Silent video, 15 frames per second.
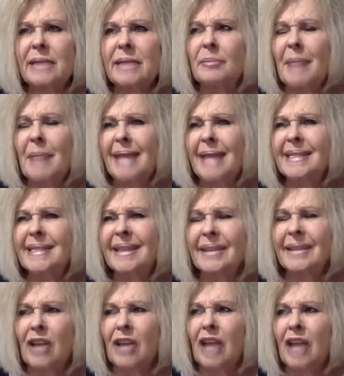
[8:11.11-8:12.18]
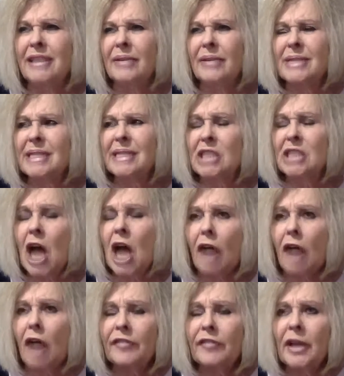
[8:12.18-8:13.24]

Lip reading: masking and lockdown stuff